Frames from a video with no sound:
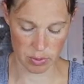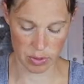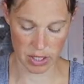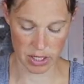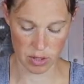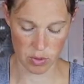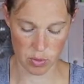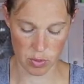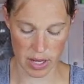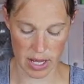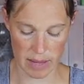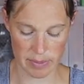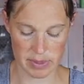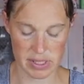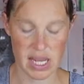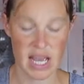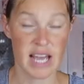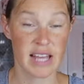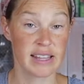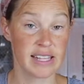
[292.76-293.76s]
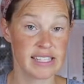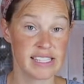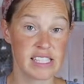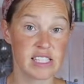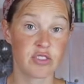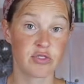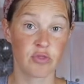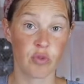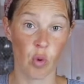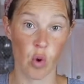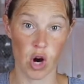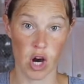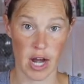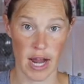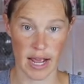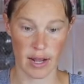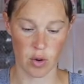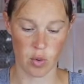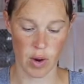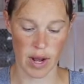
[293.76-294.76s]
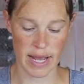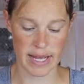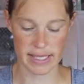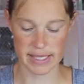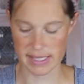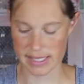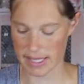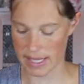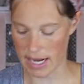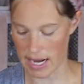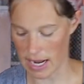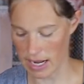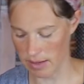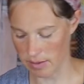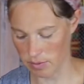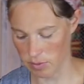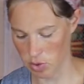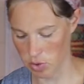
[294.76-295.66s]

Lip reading: pretty whipped, this is 4 egg whites that I'm